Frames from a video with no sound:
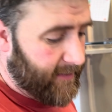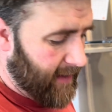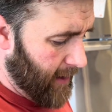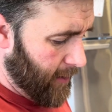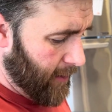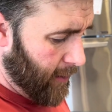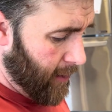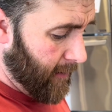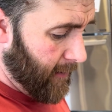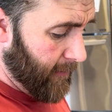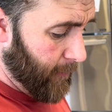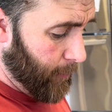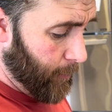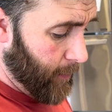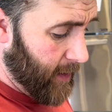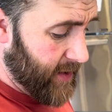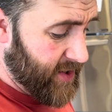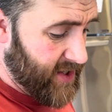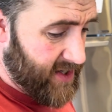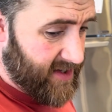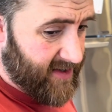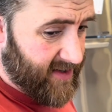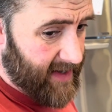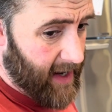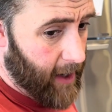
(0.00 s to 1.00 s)
get all the
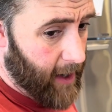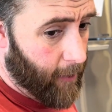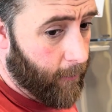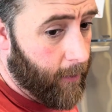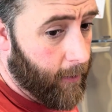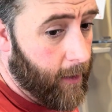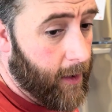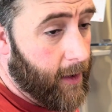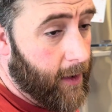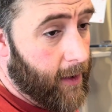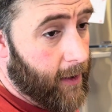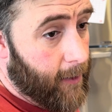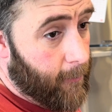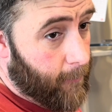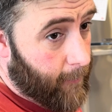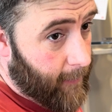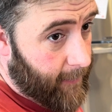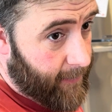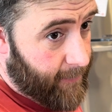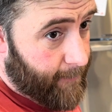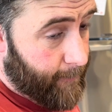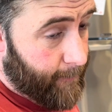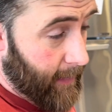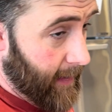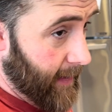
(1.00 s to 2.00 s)
ridges out
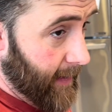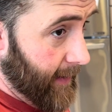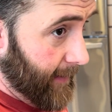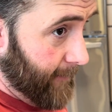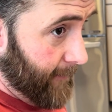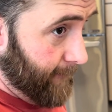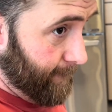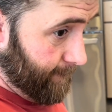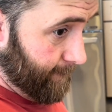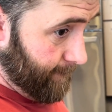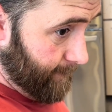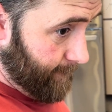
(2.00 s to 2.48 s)
with my